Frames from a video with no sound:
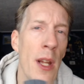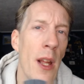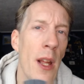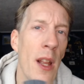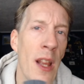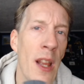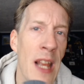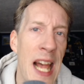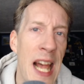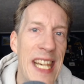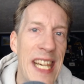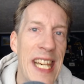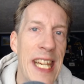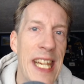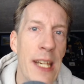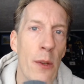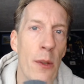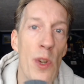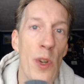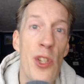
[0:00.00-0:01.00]

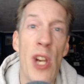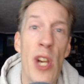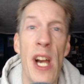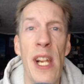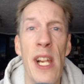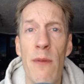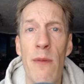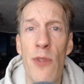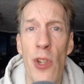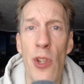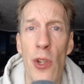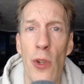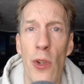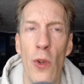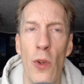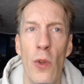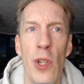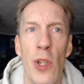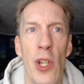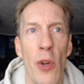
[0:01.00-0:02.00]
lighting, which I
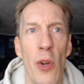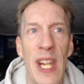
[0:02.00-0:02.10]
do, you can